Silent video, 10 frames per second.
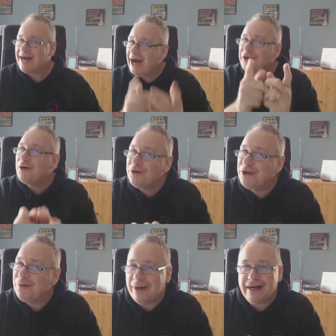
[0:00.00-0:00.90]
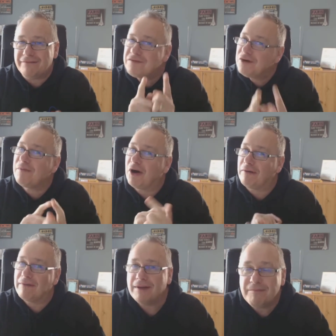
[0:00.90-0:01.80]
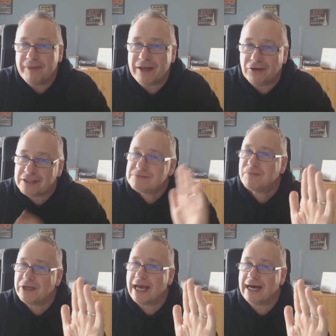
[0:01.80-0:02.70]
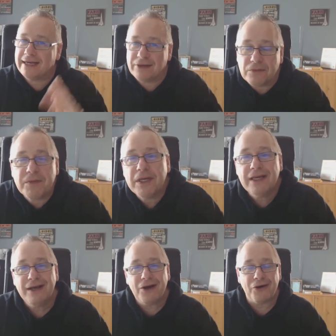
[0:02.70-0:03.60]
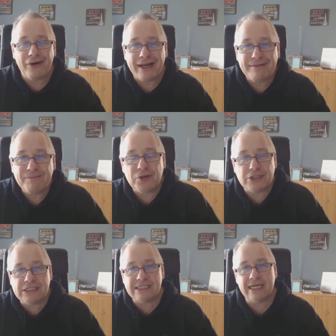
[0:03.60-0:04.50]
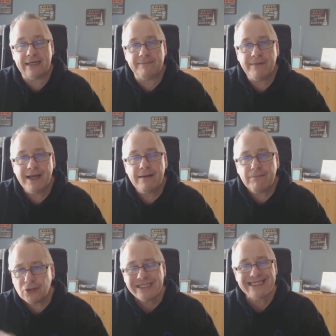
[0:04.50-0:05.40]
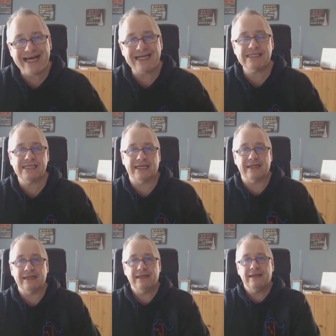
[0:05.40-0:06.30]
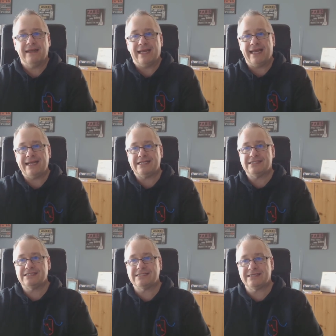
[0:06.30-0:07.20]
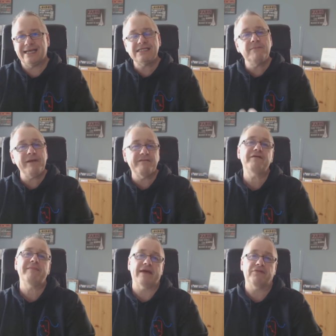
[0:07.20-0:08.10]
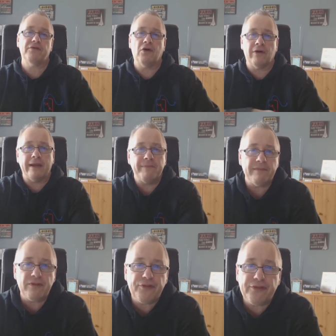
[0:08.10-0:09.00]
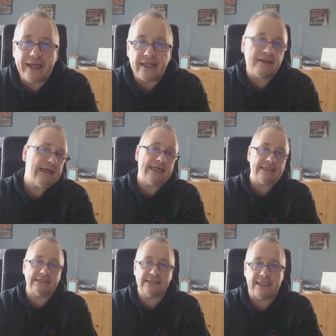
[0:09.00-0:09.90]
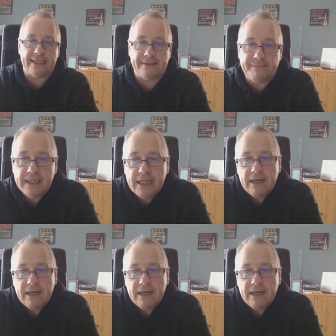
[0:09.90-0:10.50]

I know you have. Come on, be honest. Put your hand up. All right, but um, multitasking, it's it's a bit of a myth. All right, people think that um,